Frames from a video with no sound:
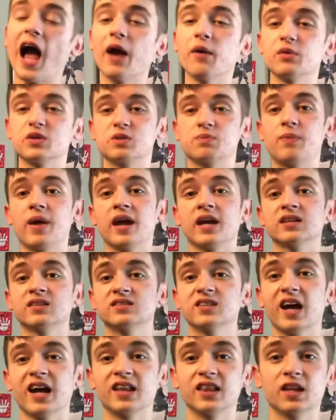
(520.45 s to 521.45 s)
was
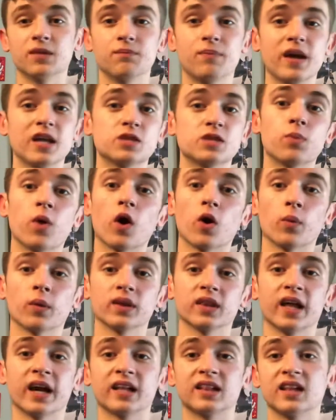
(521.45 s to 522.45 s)
bass, and the bass part
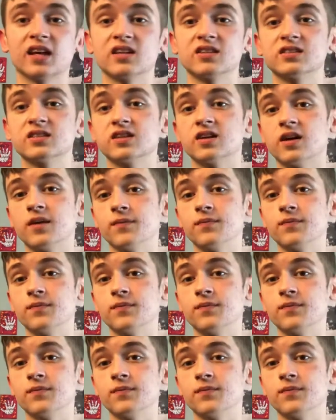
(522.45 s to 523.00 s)
went like this.